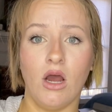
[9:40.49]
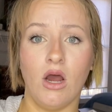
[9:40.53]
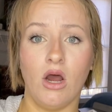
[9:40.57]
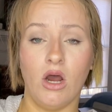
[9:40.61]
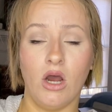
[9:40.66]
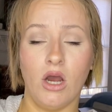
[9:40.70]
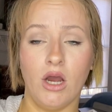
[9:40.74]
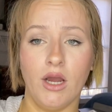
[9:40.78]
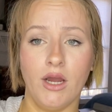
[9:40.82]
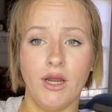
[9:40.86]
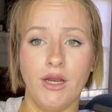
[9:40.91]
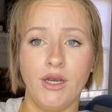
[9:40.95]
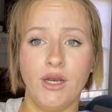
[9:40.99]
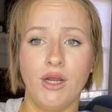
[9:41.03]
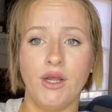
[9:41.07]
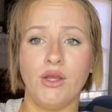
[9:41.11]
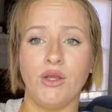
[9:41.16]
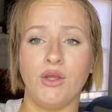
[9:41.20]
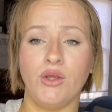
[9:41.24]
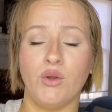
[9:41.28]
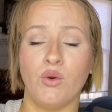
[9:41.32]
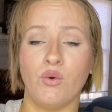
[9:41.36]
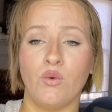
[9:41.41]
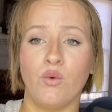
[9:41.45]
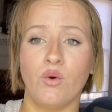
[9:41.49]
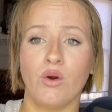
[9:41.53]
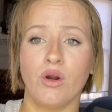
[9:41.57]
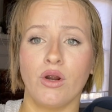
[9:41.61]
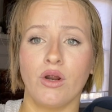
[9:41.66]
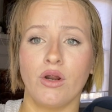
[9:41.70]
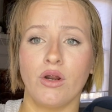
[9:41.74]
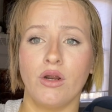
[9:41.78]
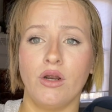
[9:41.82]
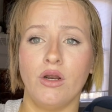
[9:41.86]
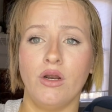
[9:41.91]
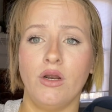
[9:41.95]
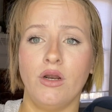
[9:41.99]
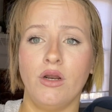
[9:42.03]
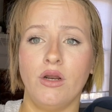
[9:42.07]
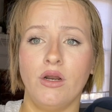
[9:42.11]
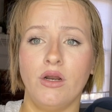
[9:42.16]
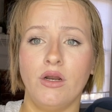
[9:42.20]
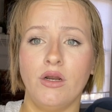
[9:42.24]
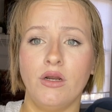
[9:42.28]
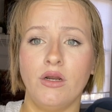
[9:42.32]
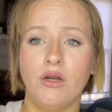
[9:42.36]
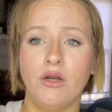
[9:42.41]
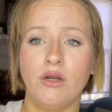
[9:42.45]
on your
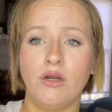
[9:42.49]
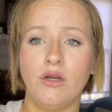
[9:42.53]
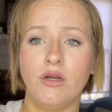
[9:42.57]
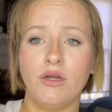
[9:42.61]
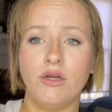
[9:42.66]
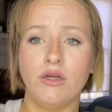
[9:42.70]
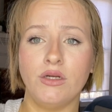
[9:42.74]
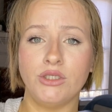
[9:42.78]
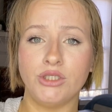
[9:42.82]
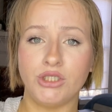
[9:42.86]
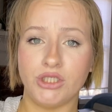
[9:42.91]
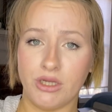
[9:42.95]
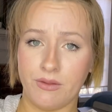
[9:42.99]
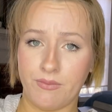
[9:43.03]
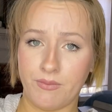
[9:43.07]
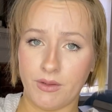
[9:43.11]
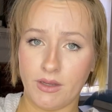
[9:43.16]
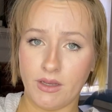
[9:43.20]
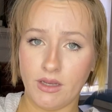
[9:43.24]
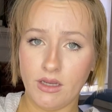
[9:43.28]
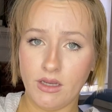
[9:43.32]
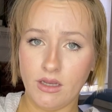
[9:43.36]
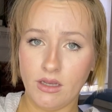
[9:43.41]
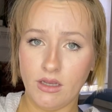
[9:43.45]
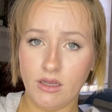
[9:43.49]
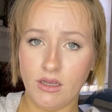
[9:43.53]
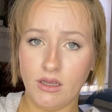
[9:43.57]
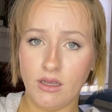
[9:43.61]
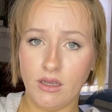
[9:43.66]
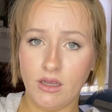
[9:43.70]
shipping,